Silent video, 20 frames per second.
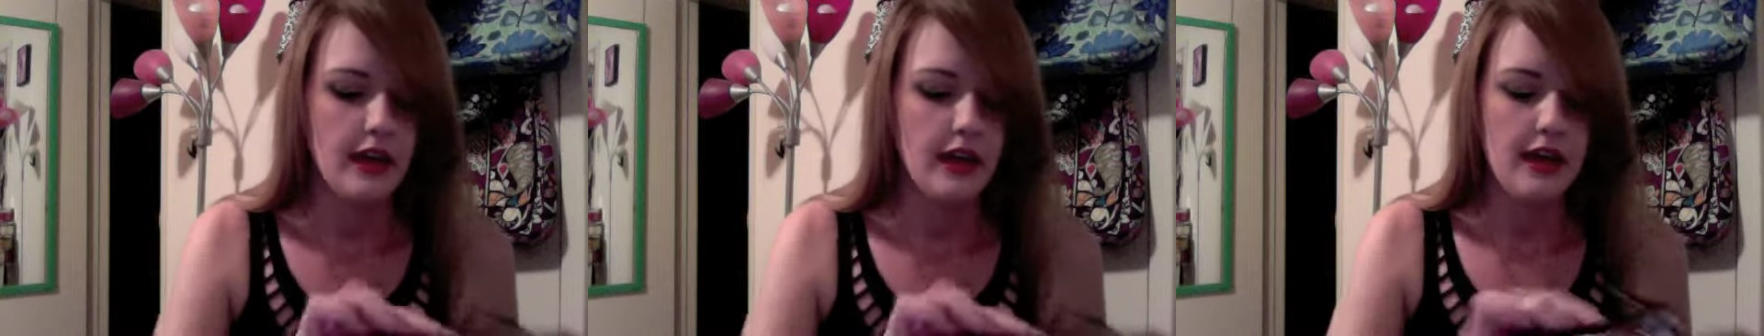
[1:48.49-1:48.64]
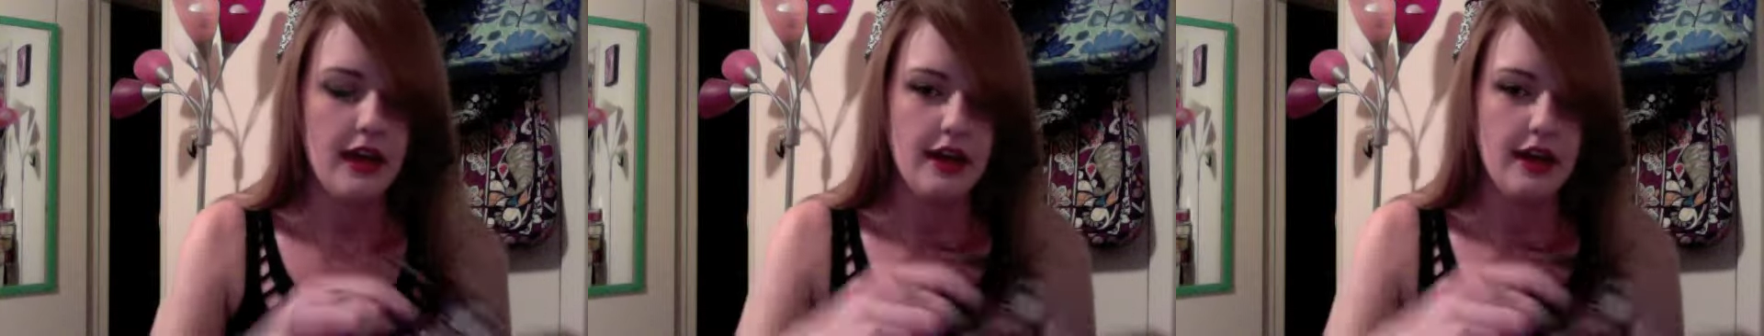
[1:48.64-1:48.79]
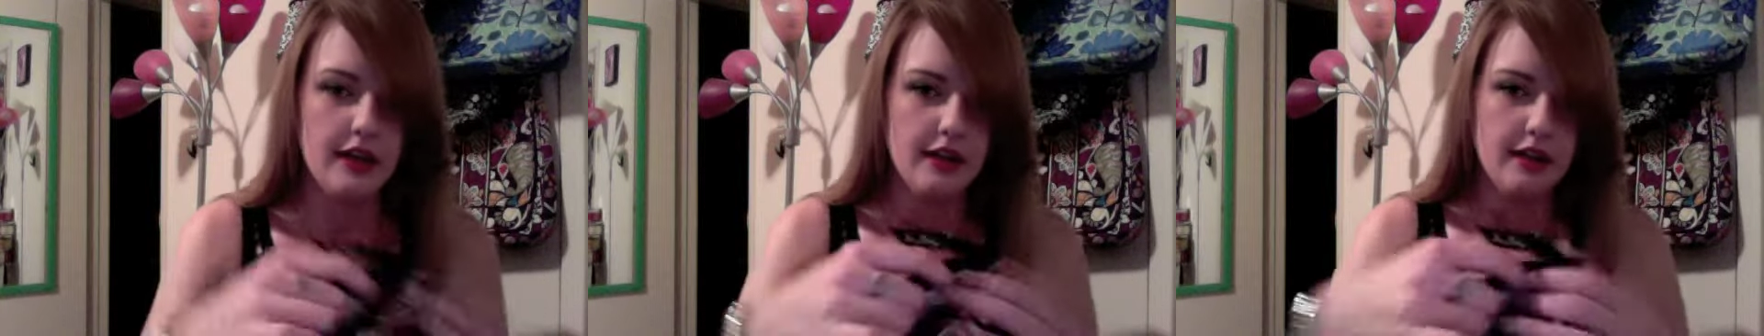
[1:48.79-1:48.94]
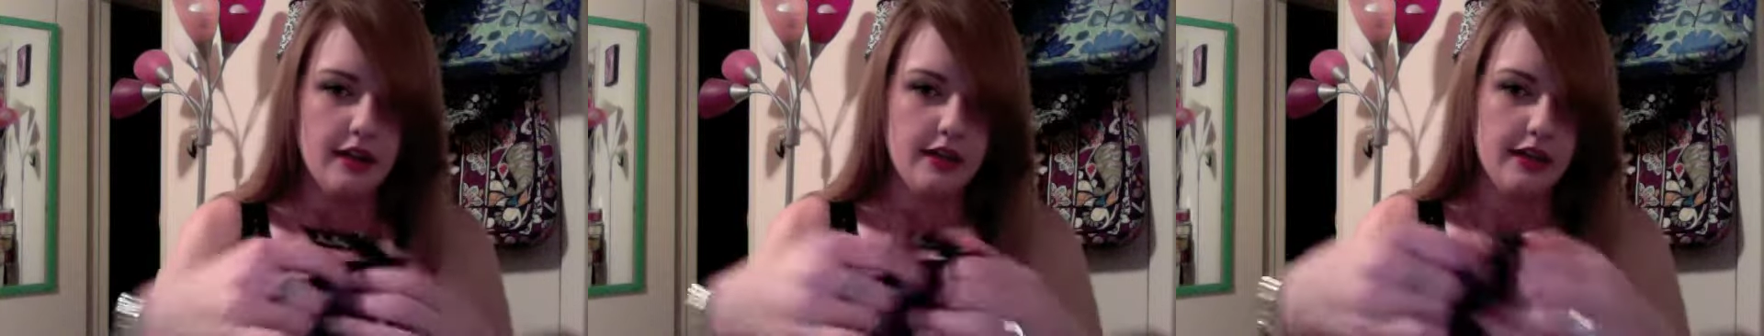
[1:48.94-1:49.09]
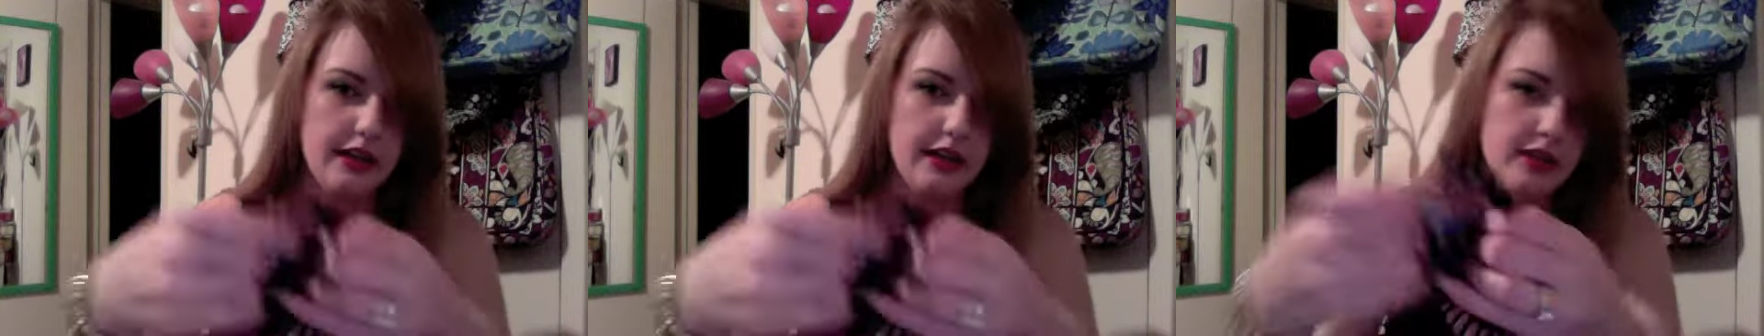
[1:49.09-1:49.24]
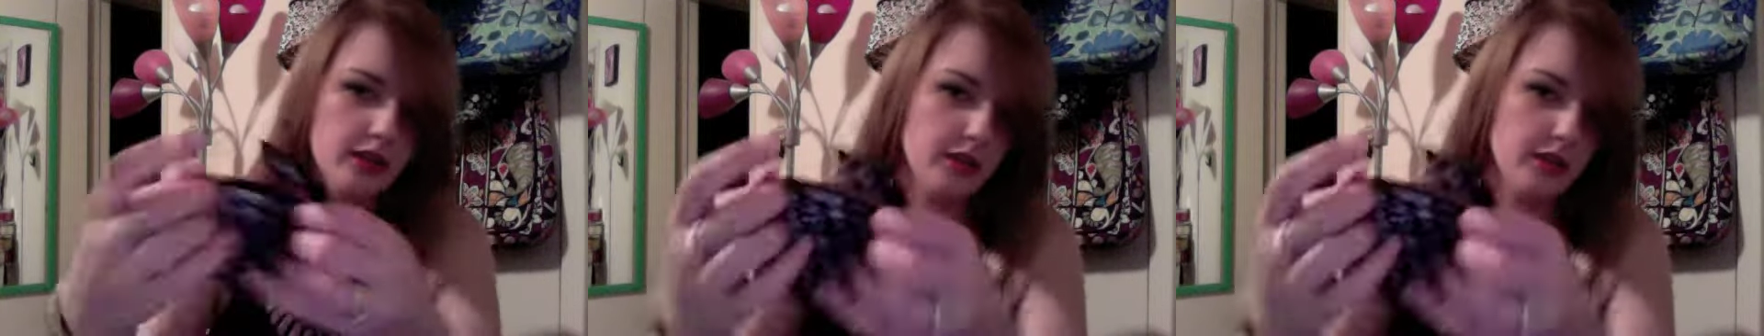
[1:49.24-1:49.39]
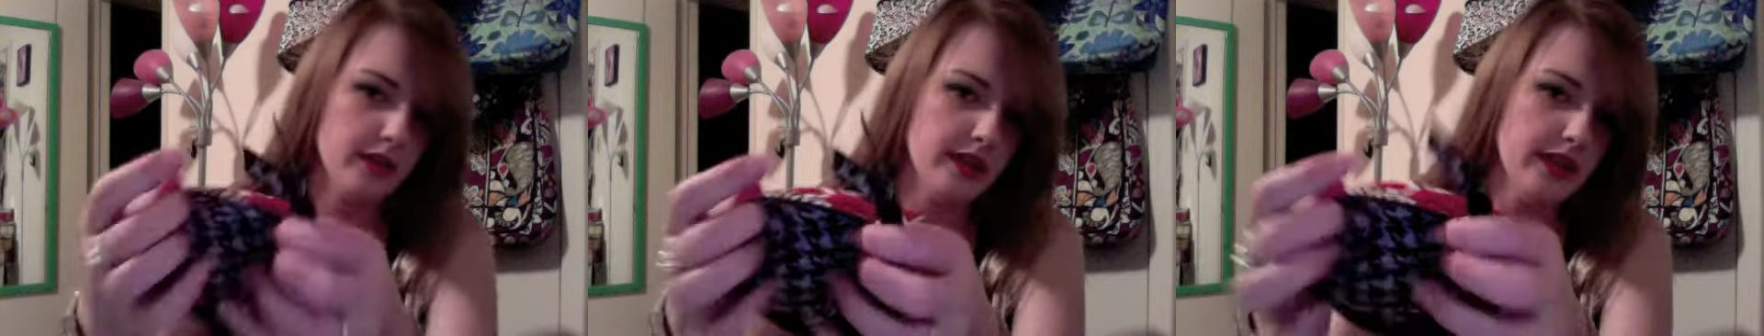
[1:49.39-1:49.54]
And
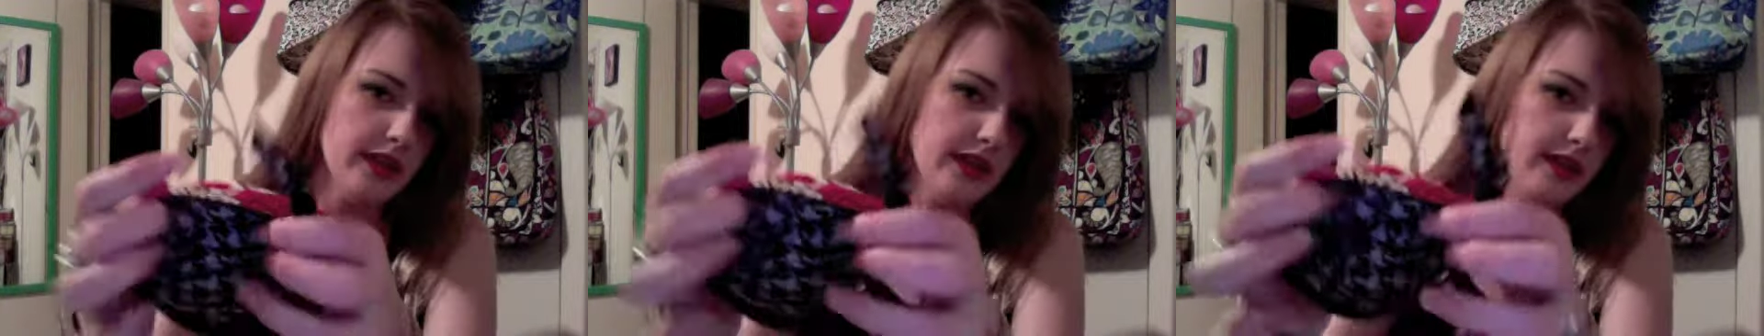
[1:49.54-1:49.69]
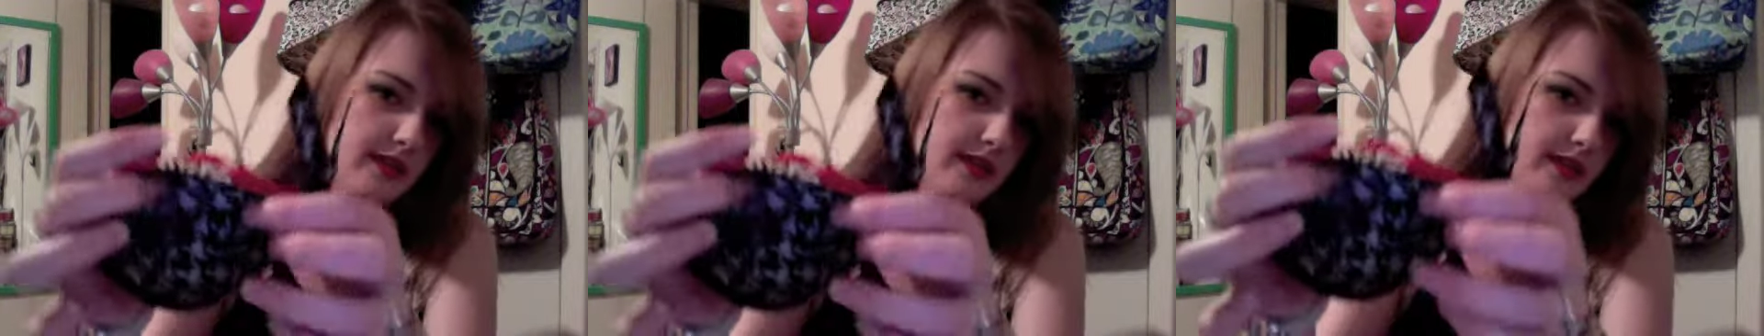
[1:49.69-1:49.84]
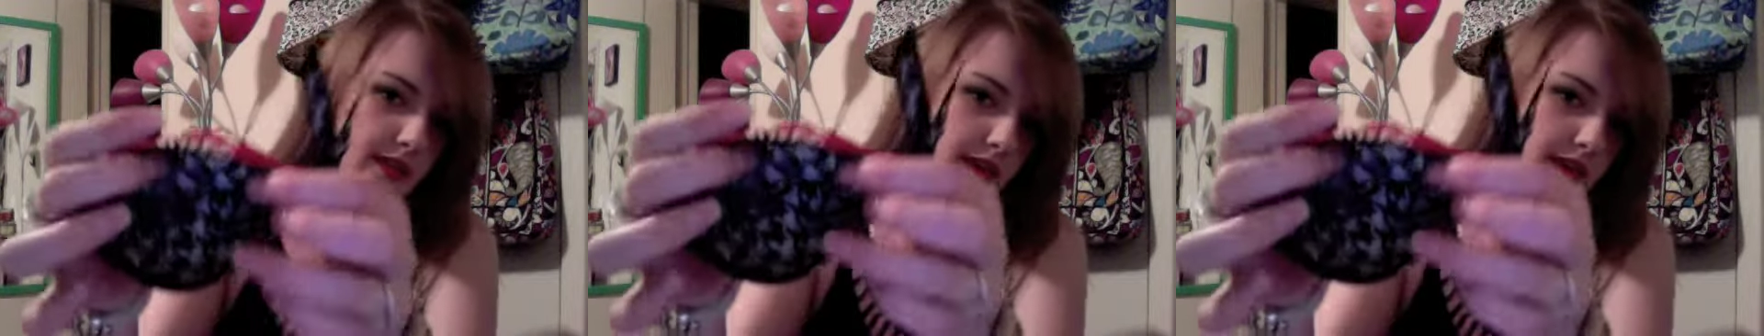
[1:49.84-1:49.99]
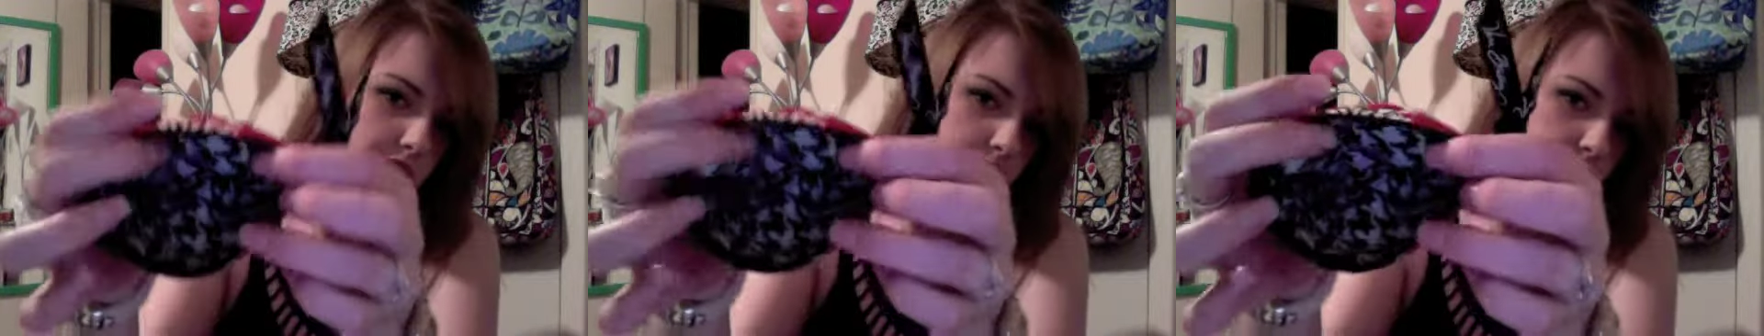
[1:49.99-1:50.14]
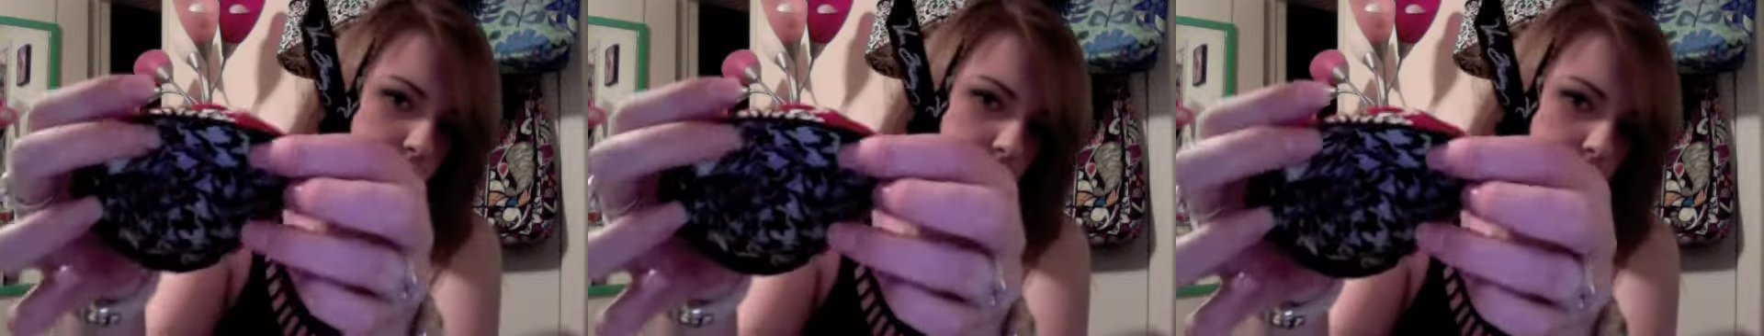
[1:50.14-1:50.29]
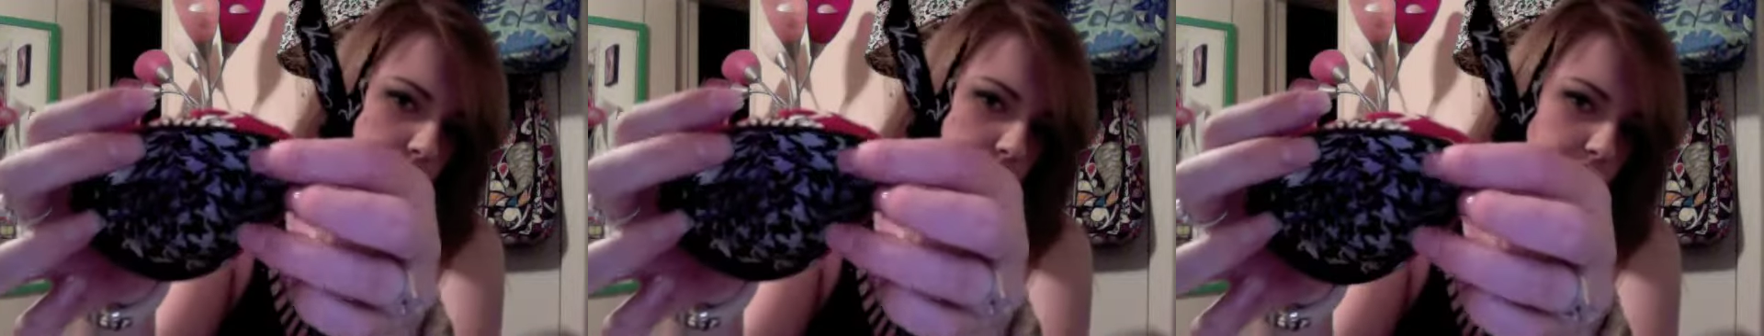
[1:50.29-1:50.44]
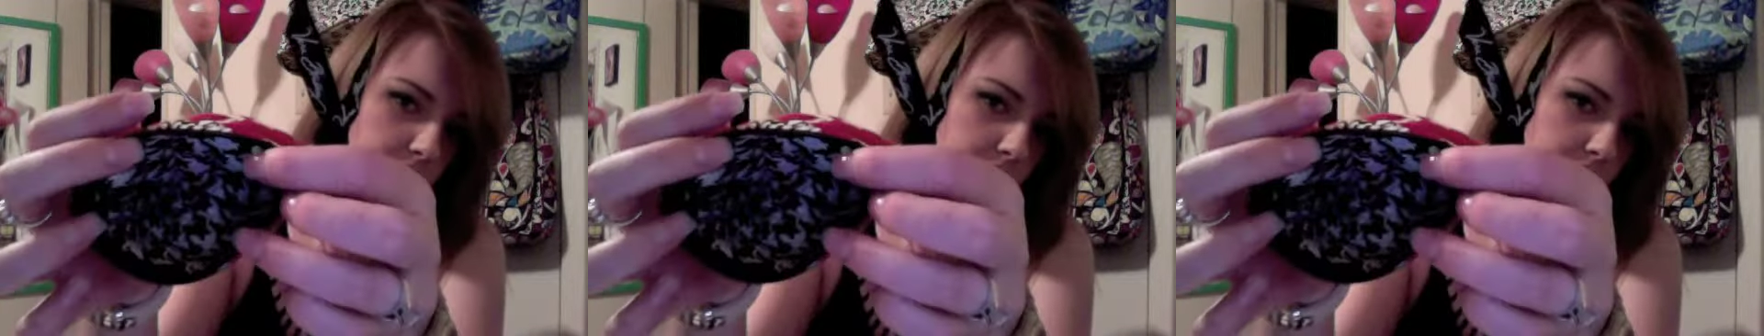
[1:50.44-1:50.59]
that's what the inside
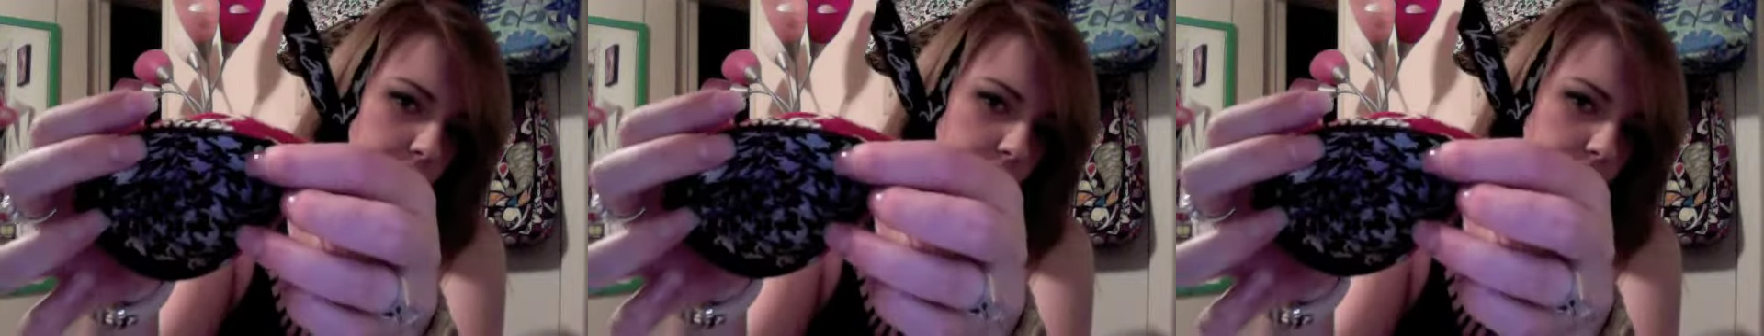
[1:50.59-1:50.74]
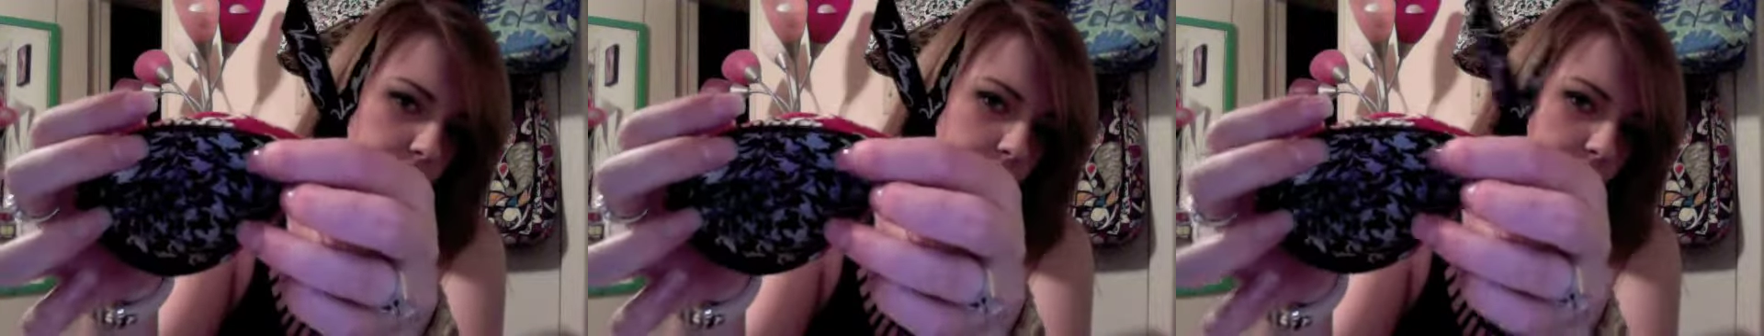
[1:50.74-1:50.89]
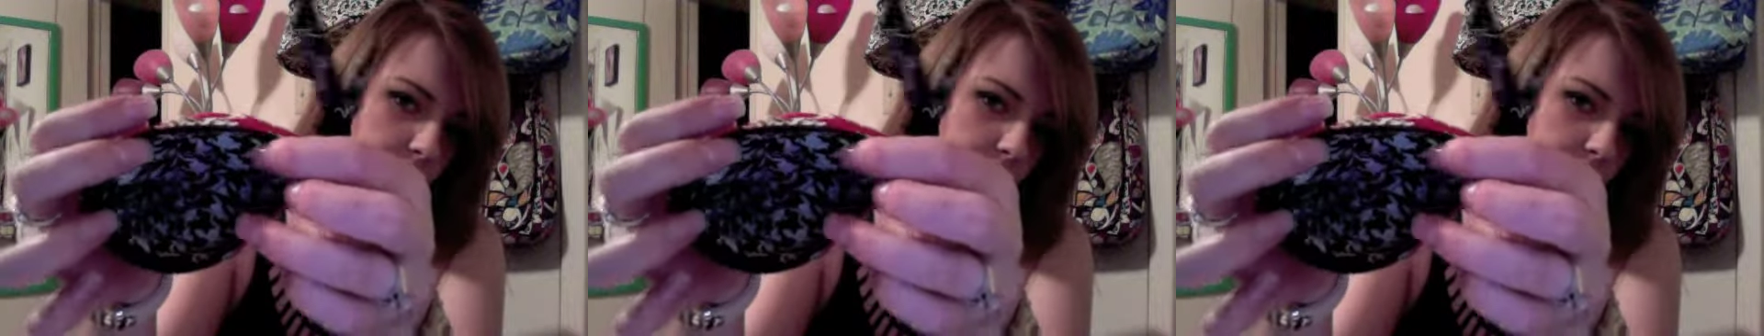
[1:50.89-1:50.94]
looks like.